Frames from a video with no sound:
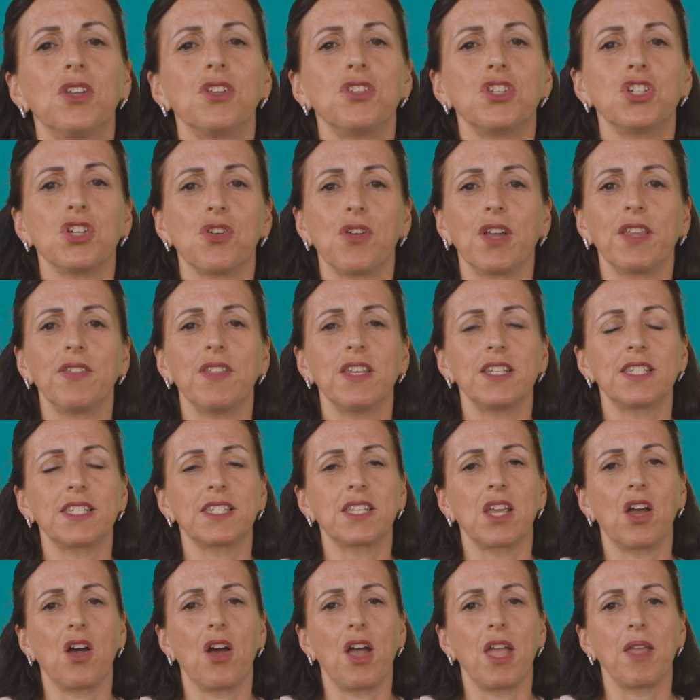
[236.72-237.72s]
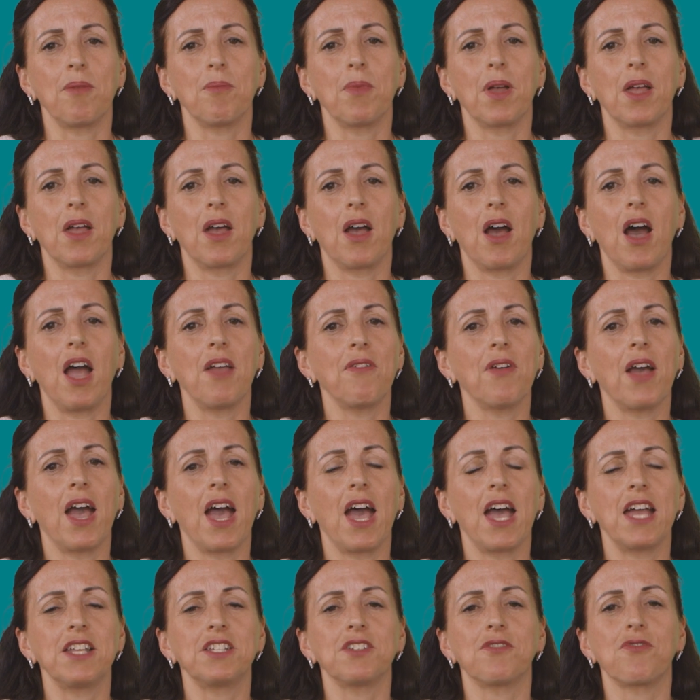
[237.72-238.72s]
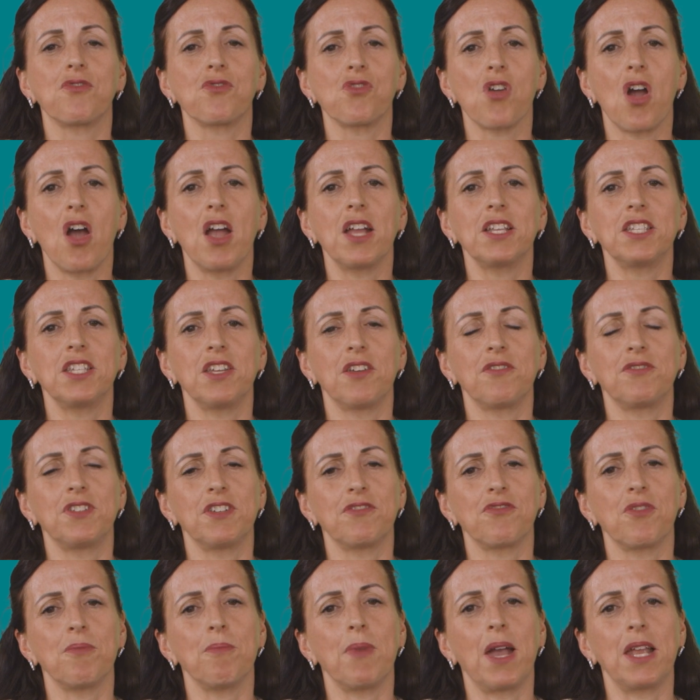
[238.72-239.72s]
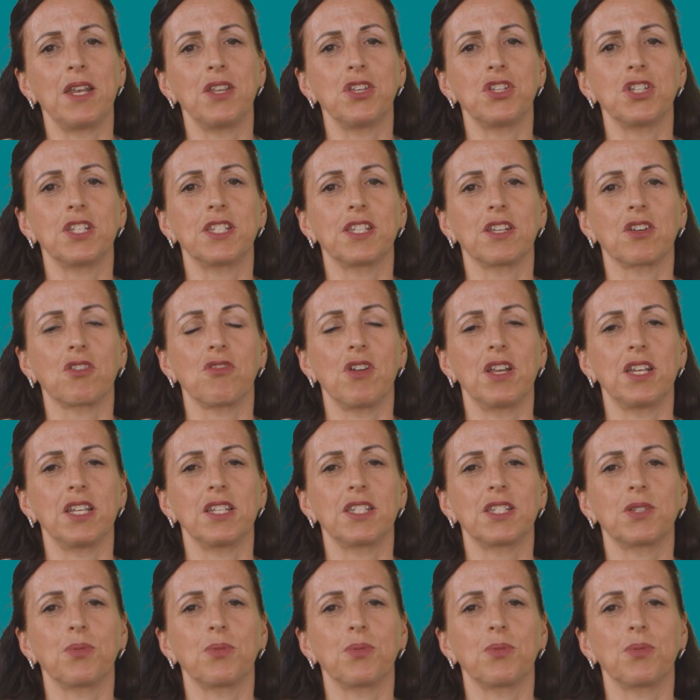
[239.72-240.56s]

During this time, I've had a variety of different managers at Credit